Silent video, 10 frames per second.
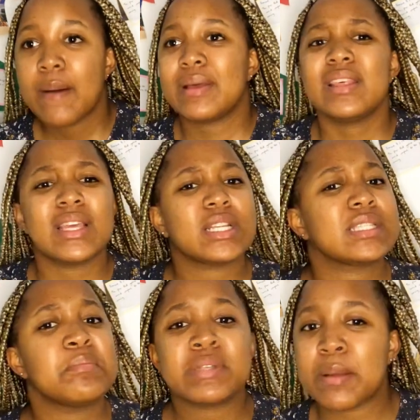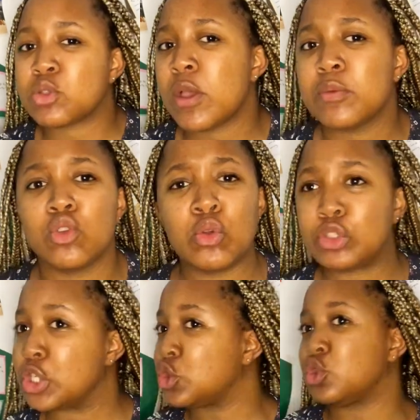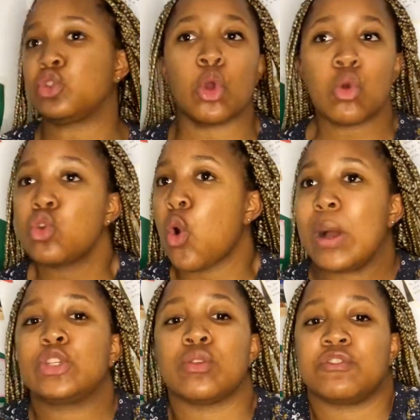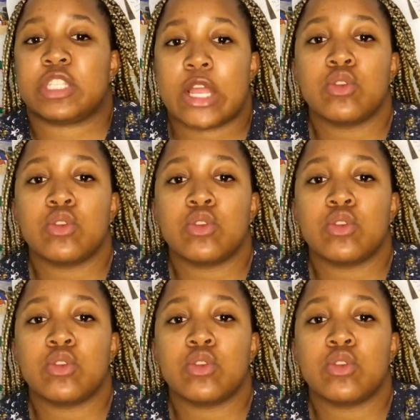but then there's just sometimes where you just don't know what you've done